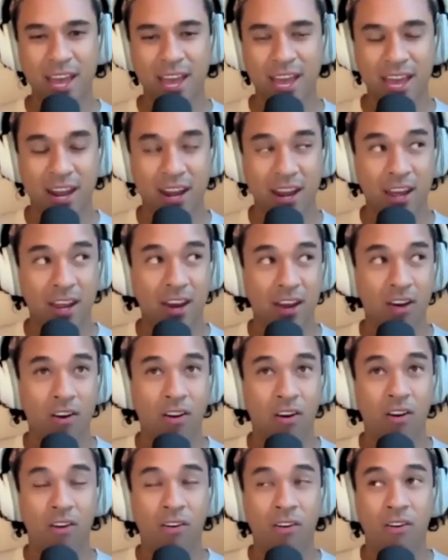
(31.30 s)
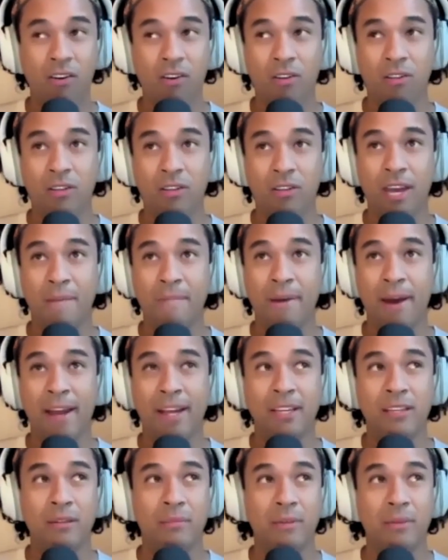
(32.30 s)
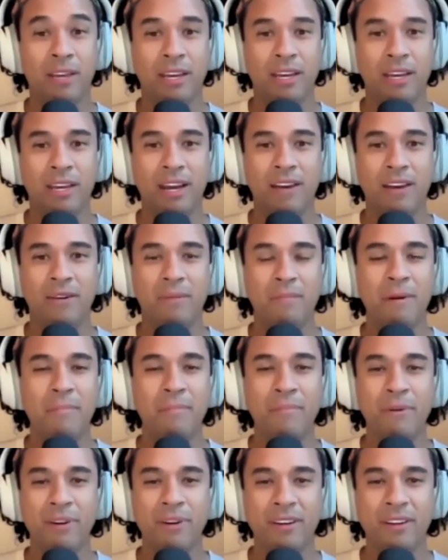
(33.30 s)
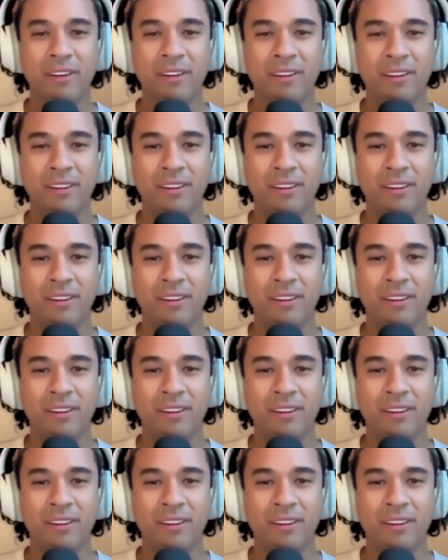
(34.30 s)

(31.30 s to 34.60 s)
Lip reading: and it all came back to me, and I remembered